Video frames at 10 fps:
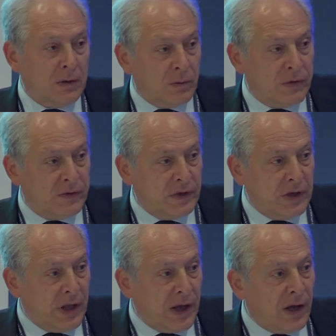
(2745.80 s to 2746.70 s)
we see
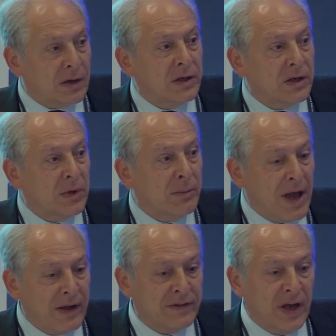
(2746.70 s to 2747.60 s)
there thermal
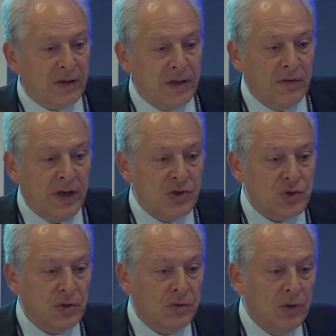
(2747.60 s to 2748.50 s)
mass
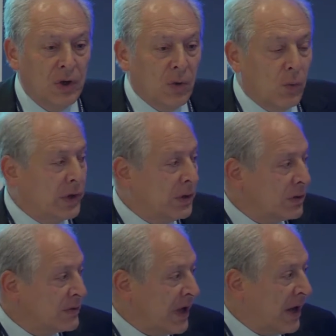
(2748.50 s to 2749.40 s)
activation, window
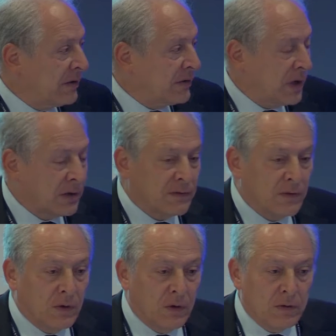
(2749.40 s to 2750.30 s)
sizing, and
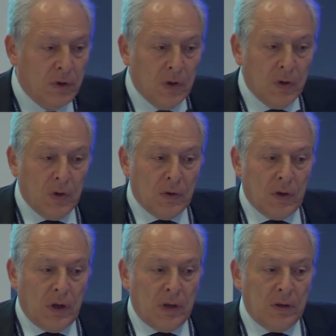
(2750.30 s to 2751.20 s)
so on.
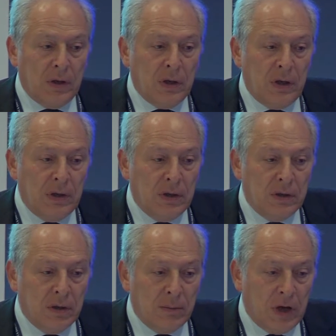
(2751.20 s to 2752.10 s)
And heating
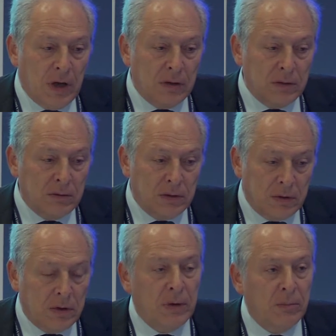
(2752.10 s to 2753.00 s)
demand
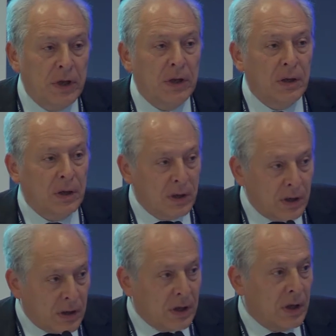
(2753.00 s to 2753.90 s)
can
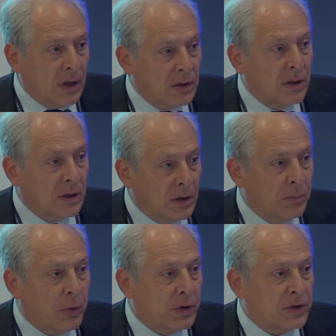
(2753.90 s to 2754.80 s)
be, again, an
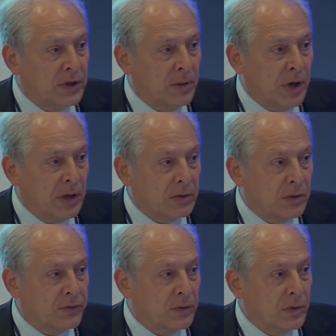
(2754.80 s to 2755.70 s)
important demand
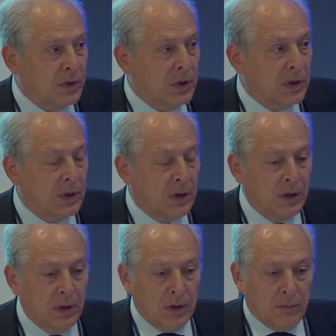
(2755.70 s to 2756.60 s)
also in
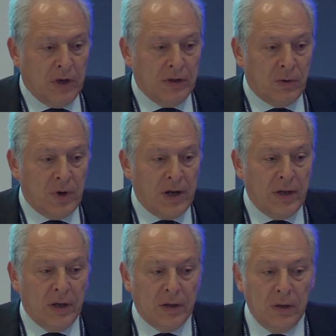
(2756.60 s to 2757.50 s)

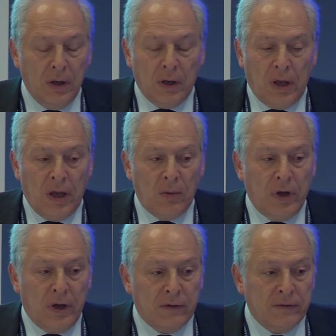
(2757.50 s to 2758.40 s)
Mediterranean
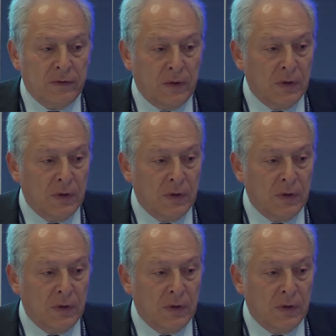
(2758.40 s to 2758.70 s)
areas.